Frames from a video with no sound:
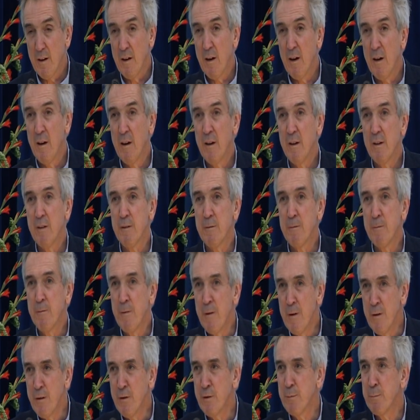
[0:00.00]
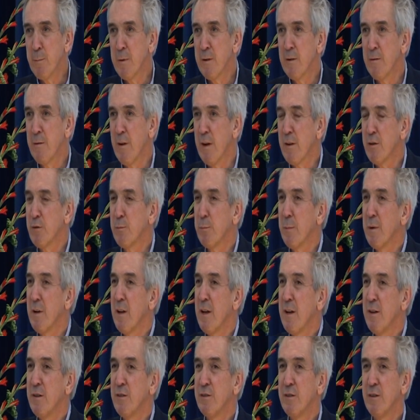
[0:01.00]
The first bit of
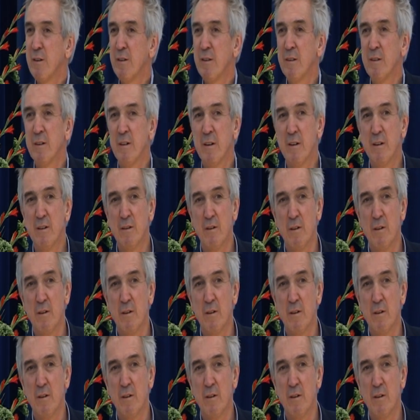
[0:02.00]
explanation